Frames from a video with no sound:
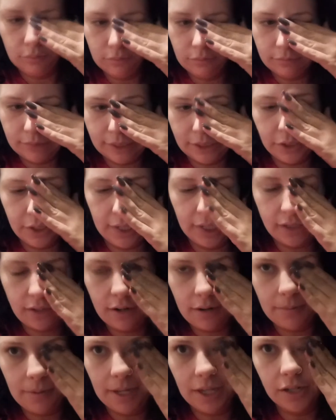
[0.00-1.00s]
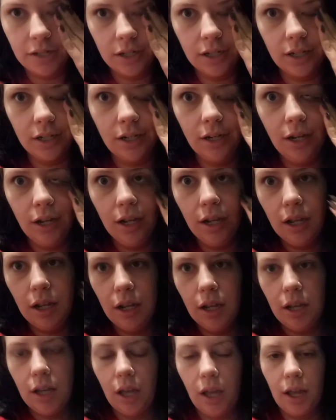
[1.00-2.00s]
my transformation,
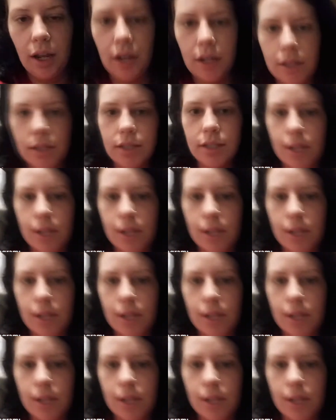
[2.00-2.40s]
and it's